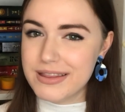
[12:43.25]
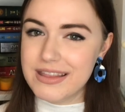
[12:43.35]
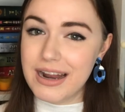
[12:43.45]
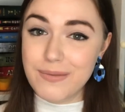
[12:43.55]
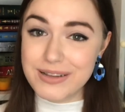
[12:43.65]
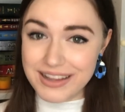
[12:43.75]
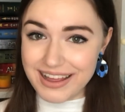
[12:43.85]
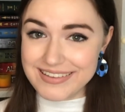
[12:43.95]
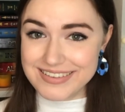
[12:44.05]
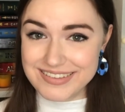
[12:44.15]
but that I would
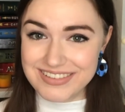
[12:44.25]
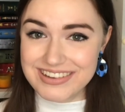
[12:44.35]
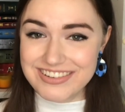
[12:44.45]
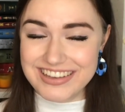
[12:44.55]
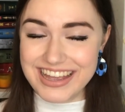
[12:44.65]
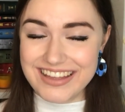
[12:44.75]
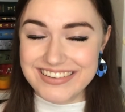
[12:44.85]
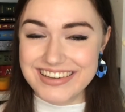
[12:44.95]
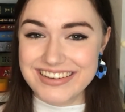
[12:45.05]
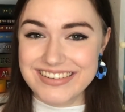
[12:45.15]
like to eventually
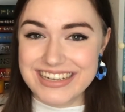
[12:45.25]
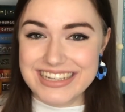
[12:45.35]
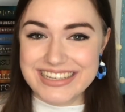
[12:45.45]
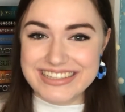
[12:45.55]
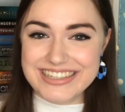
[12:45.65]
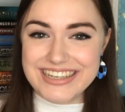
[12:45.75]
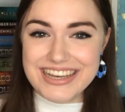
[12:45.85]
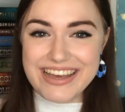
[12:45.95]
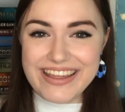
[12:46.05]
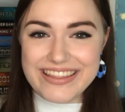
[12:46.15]
get to is
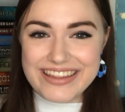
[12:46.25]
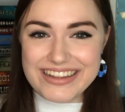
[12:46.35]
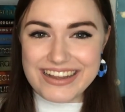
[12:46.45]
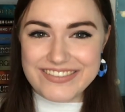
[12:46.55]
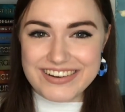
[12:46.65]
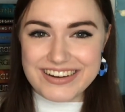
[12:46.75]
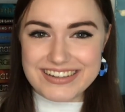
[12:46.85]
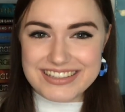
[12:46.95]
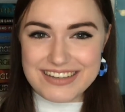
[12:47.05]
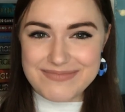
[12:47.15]
The Love
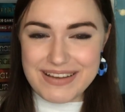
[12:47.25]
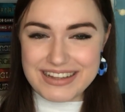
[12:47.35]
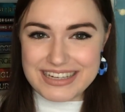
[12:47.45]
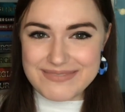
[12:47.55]
Curse of Melody